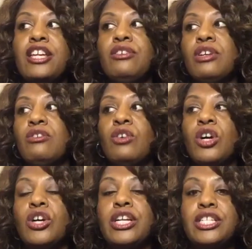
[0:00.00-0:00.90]
you know,
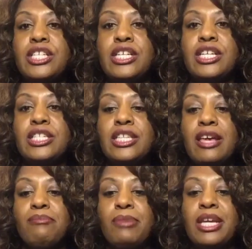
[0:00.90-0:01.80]
her and Dennis
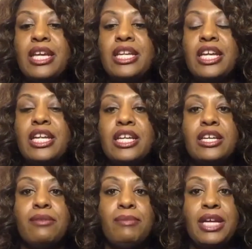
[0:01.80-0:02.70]
had been in a
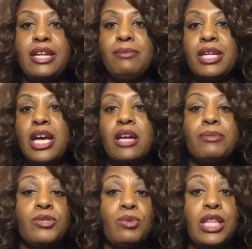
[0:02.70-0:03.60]
committed
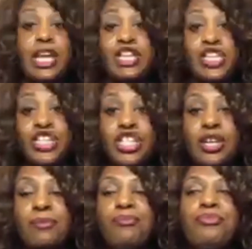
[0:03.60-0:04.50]
monogamous relationship.